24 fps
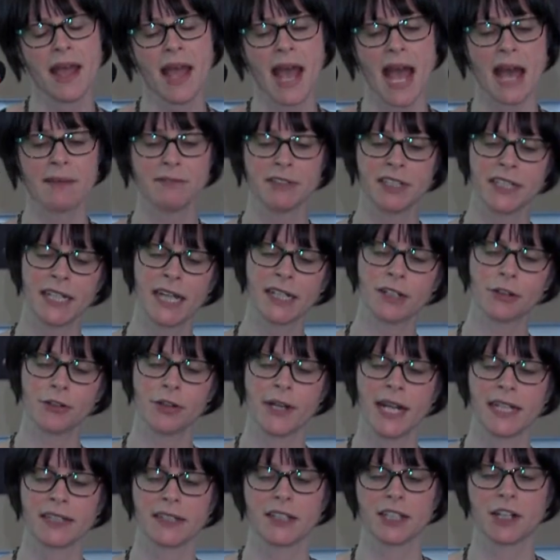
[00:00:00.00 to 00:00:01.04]
And we then
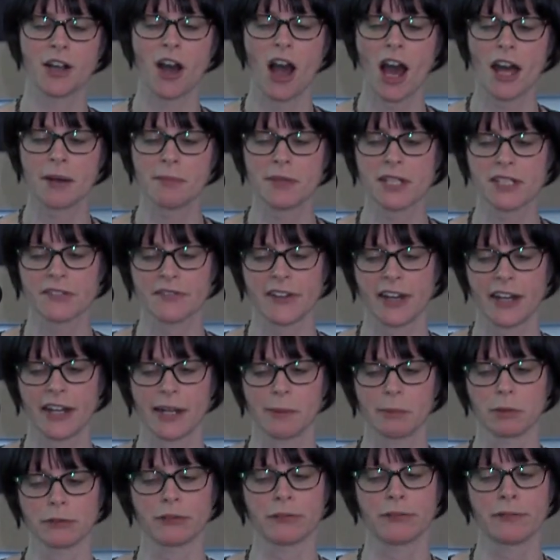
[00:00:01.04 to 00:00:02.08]
created a dichotomous
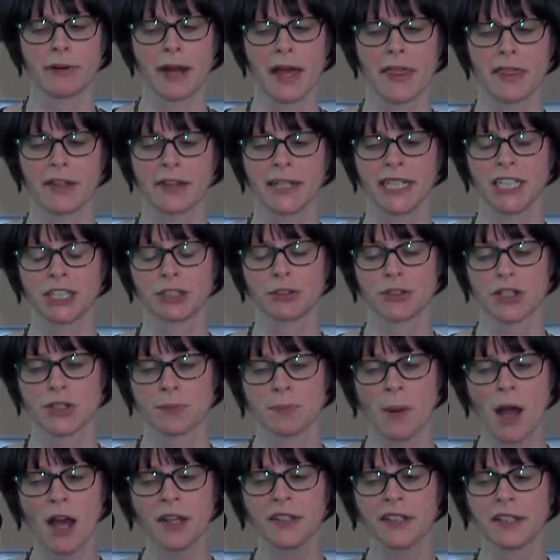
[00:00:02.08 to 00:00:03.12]
variable for whether each
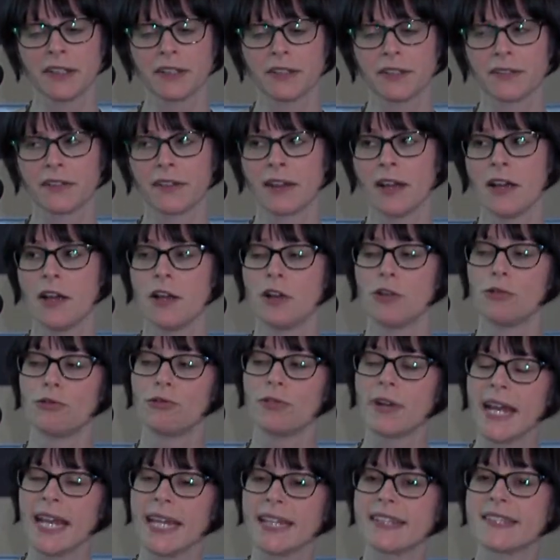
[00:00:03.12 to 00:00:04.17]
respondent
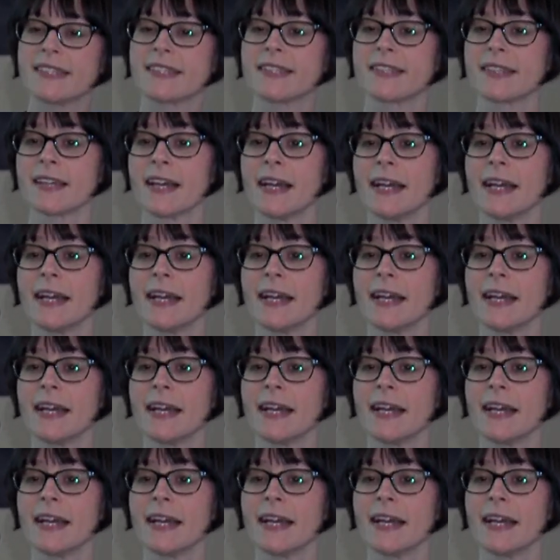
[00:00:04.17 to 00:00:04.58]
rates